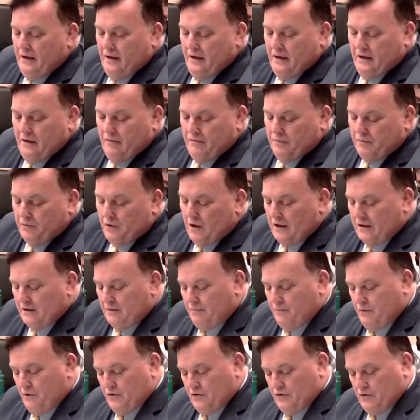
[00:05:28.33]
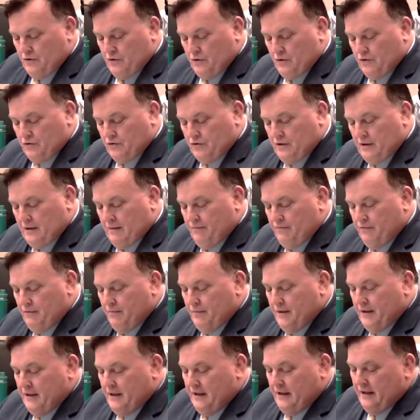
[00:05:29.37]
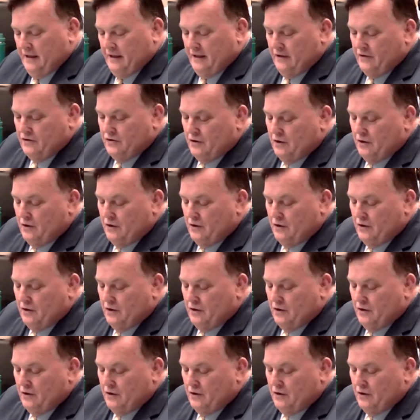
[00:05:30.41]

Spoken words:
of the Brockton Boys and Girls Club for many years,